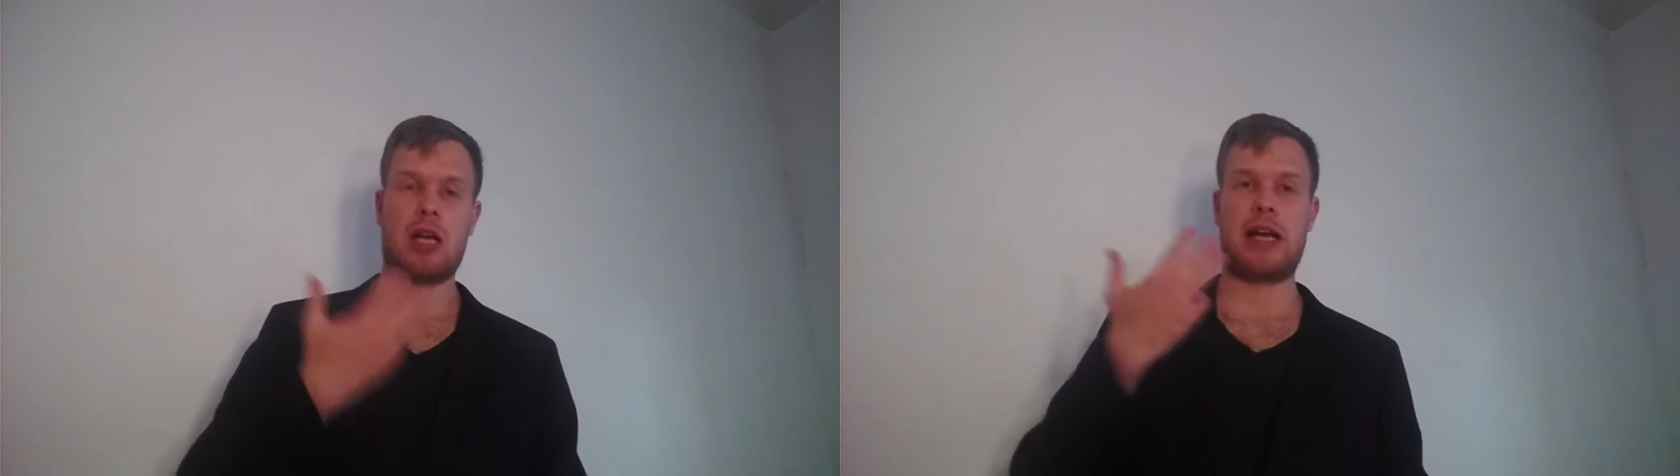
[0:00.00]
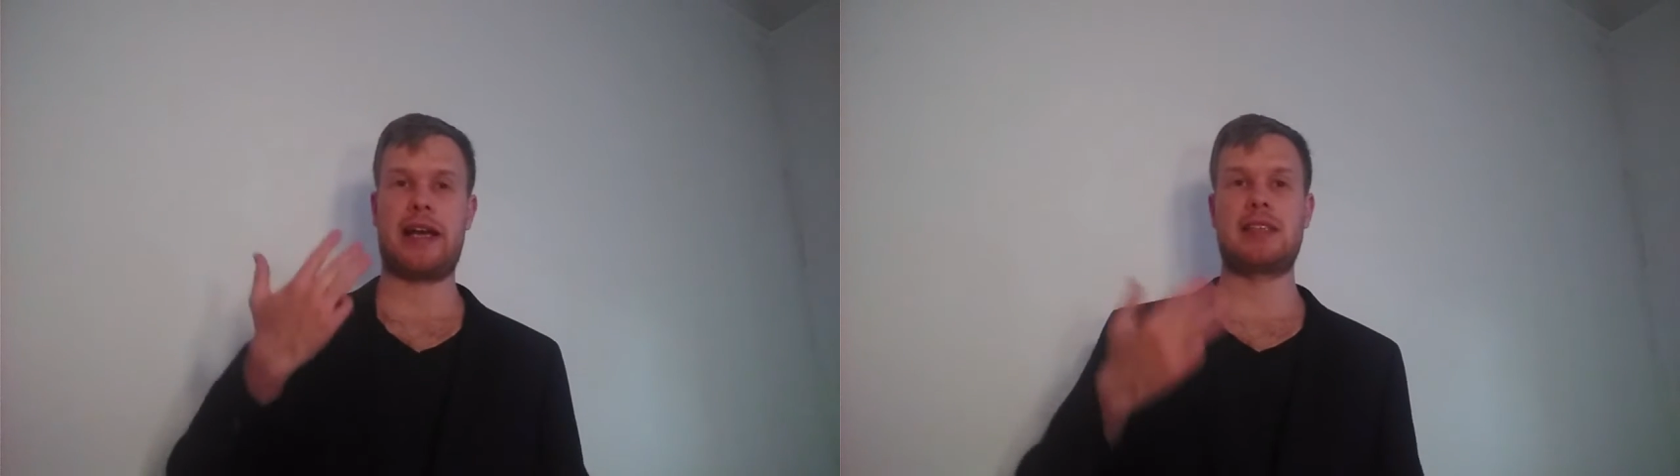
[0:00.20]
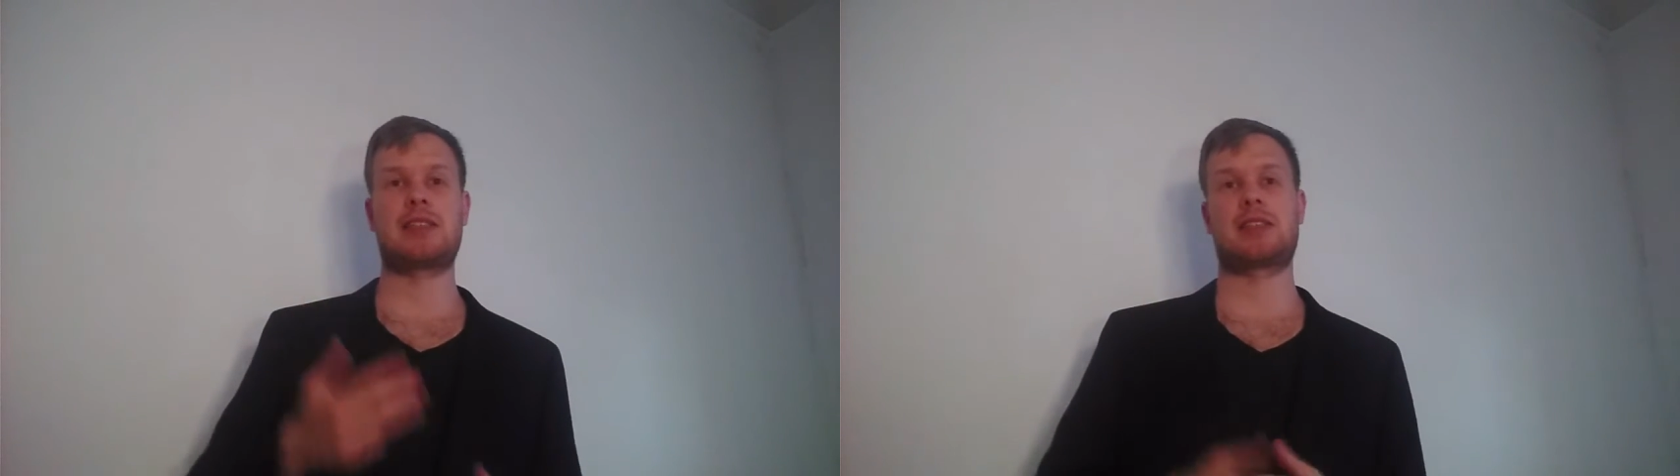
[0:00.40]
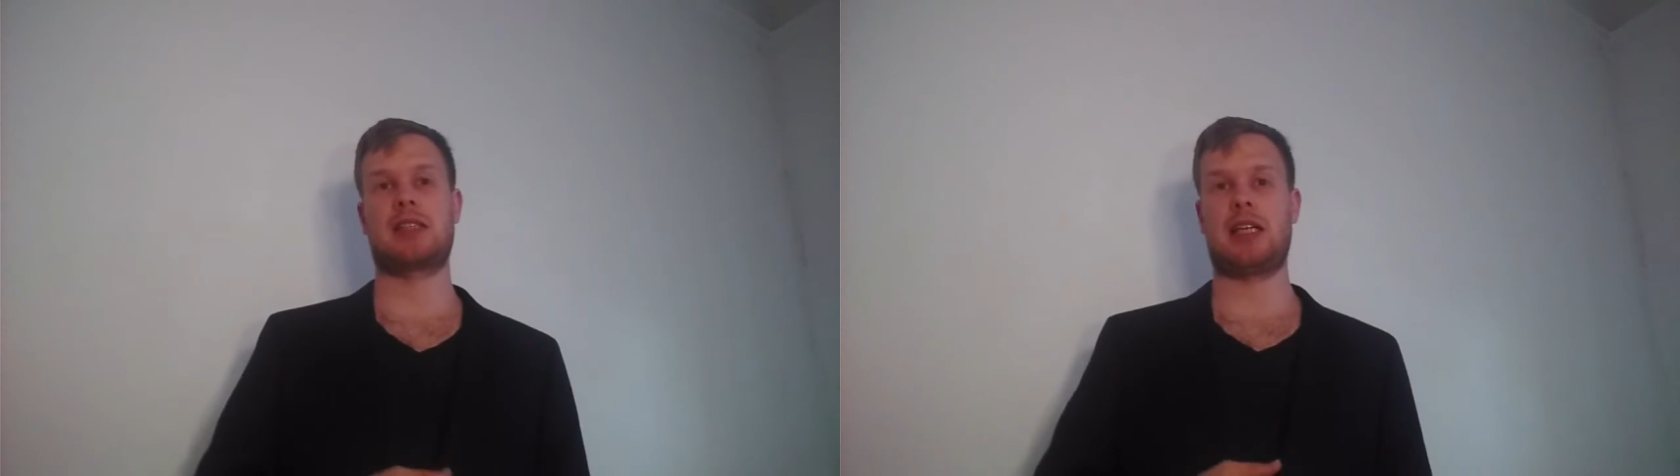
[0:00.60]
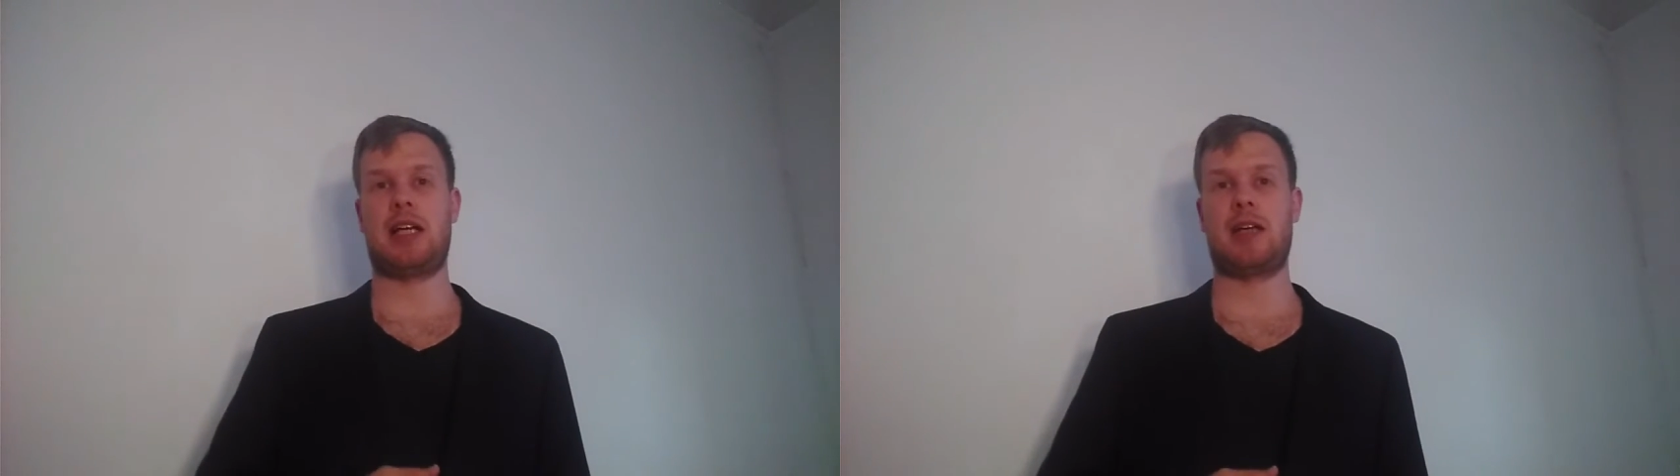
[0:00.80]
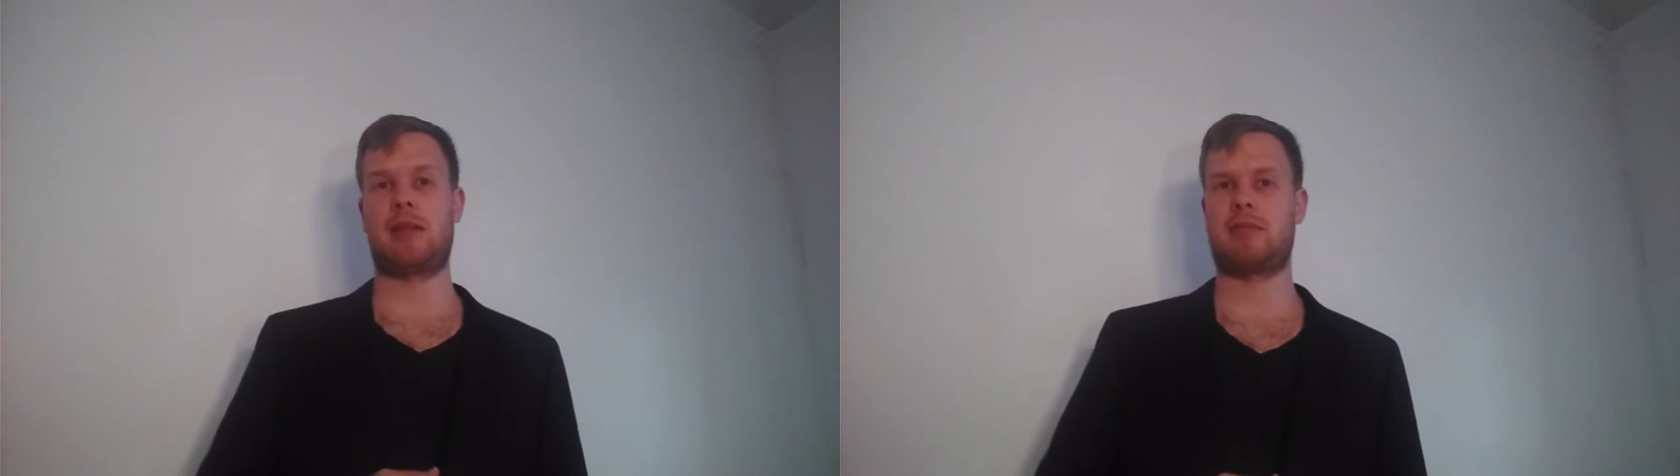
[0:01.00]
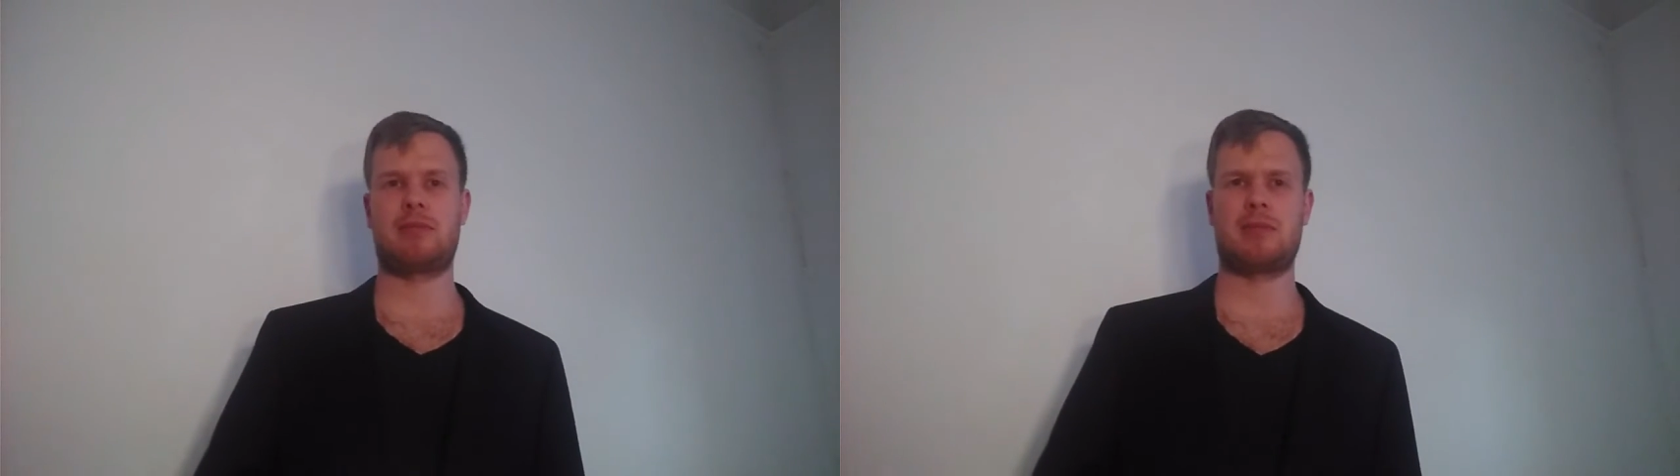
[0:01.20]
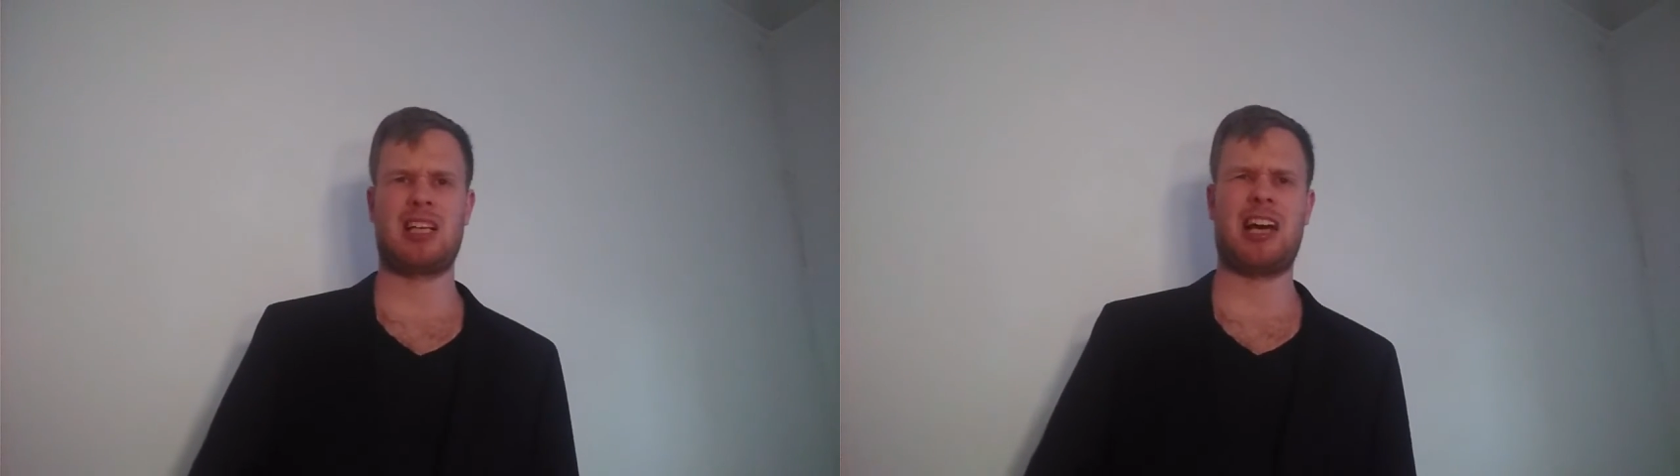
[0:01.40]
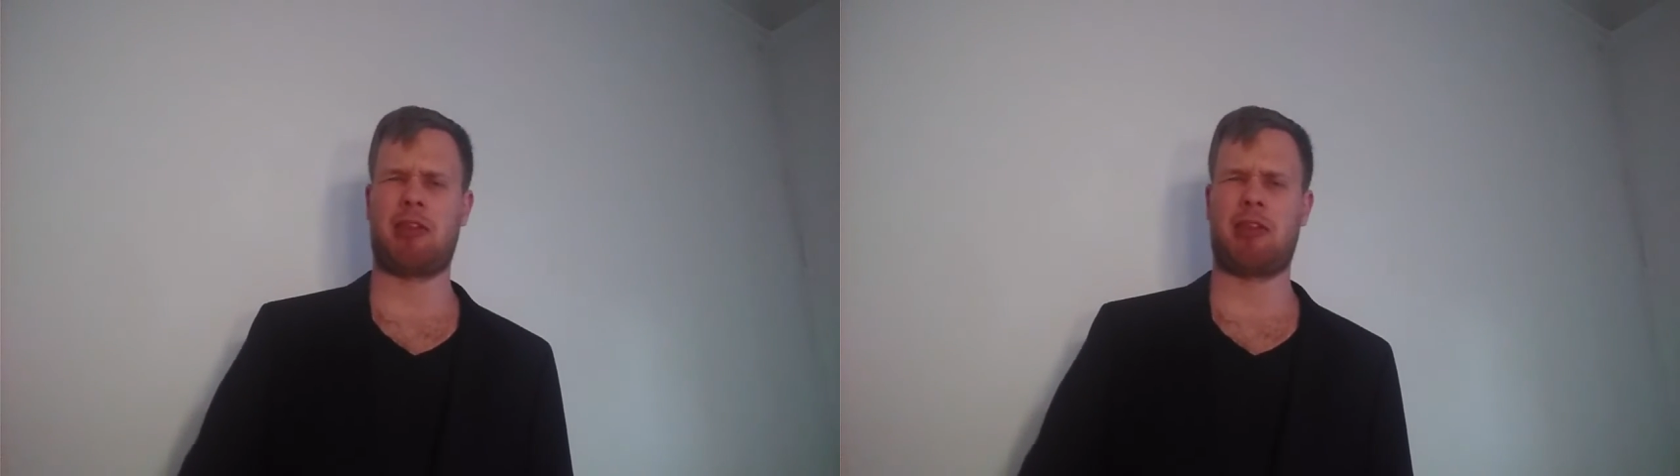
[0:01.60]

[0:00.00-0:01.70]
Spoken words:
and I